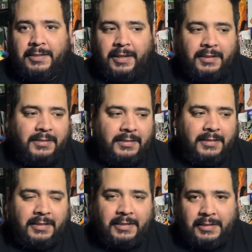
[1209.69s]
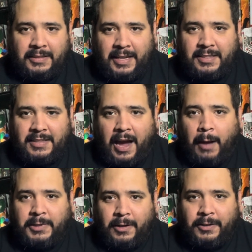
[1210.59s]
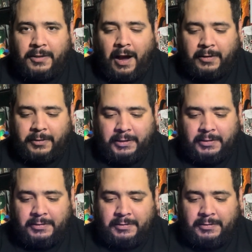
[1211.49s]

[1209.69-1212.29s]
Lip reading: Like, it takes time to earn your doctorate.